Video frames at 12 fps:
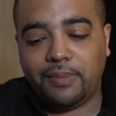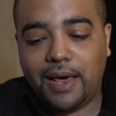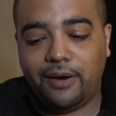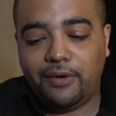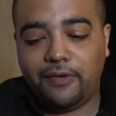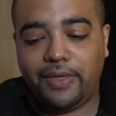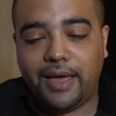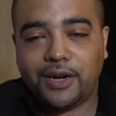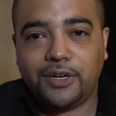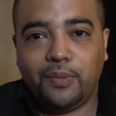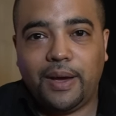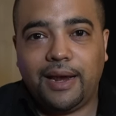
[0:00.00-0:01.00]
But I don't know if they
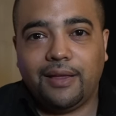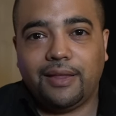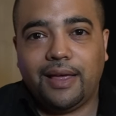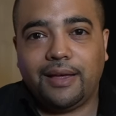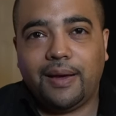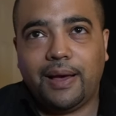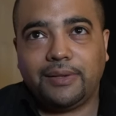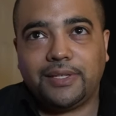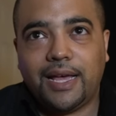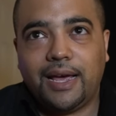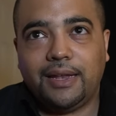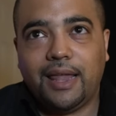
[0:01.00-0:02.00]
actually wait
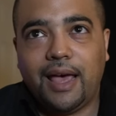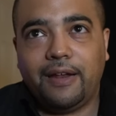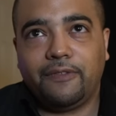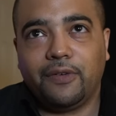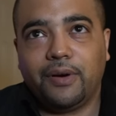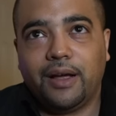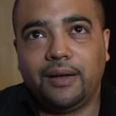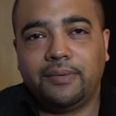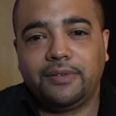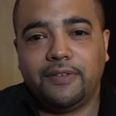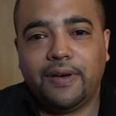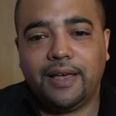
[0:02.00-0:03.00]
outside line for
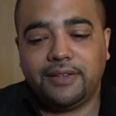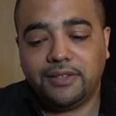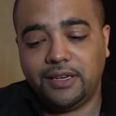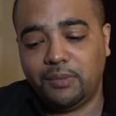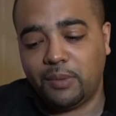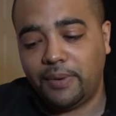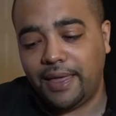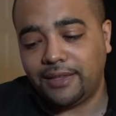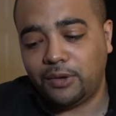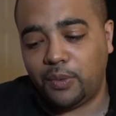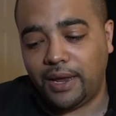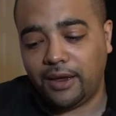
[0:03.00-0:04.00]
devices anymore. But
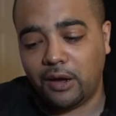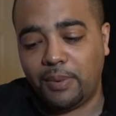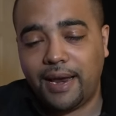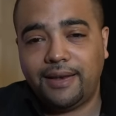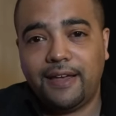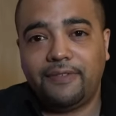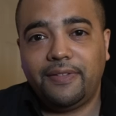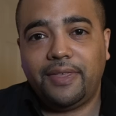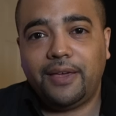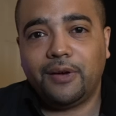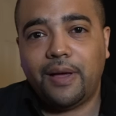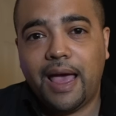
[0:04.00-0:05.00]
that's the way I go. But I definitely
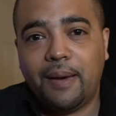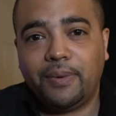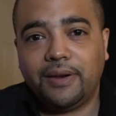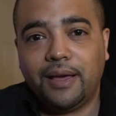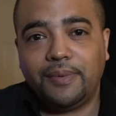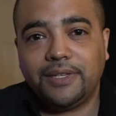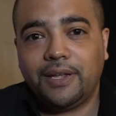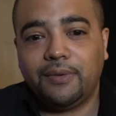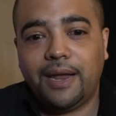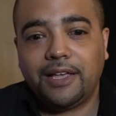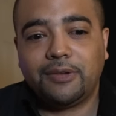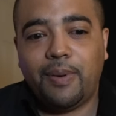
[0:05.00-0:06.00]
think it'll happen. I mean, it's their
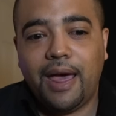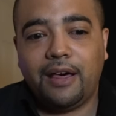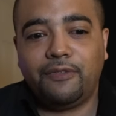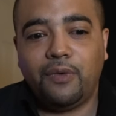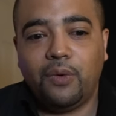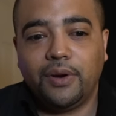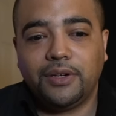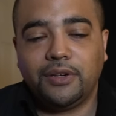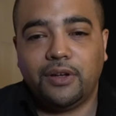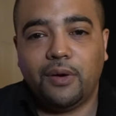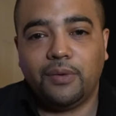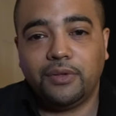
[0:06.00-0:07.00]
next path forward is
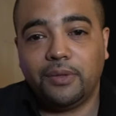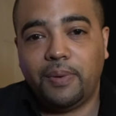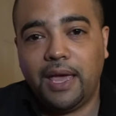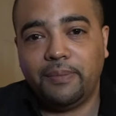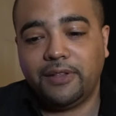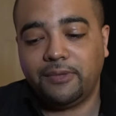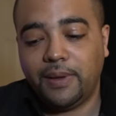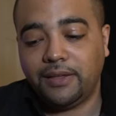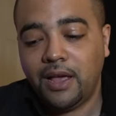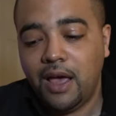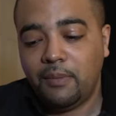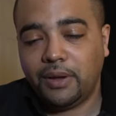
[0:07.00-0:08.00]
to go into the payment
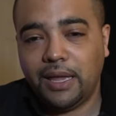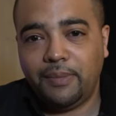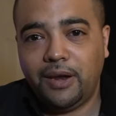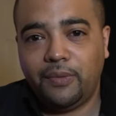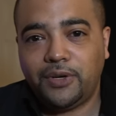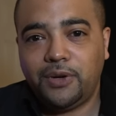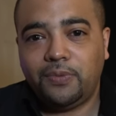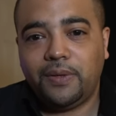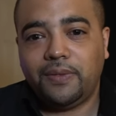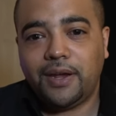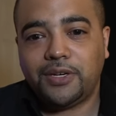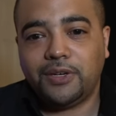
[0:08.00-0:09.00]
space. But let me know what you
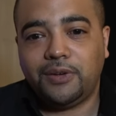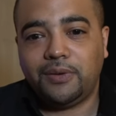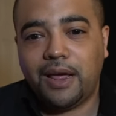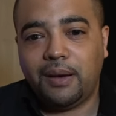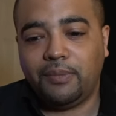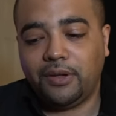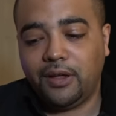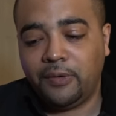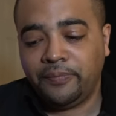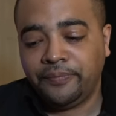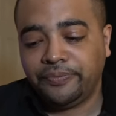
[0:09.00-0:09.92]
think they should do down below.